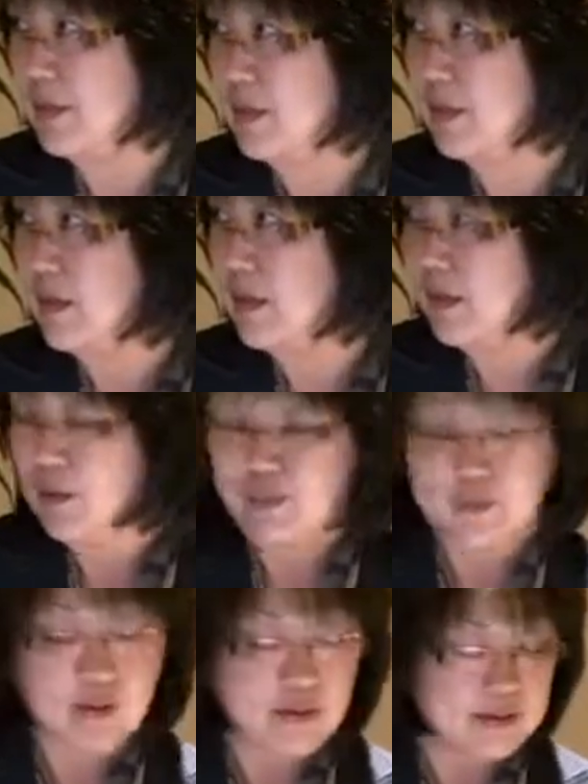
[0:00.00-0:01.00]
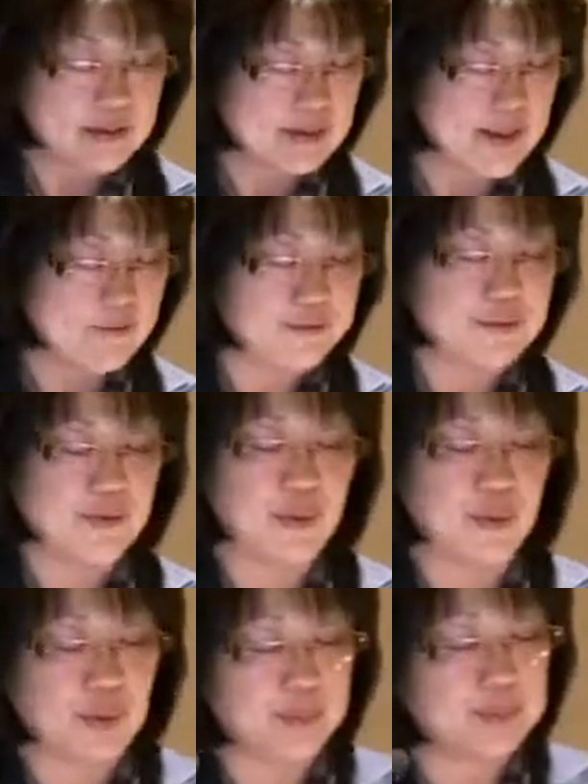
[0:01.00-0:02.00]
in regarding that
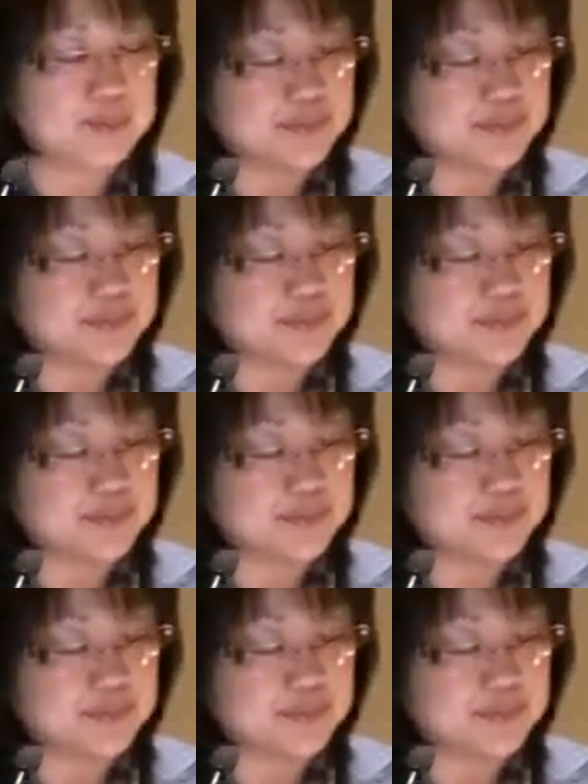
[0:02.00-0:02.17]
form.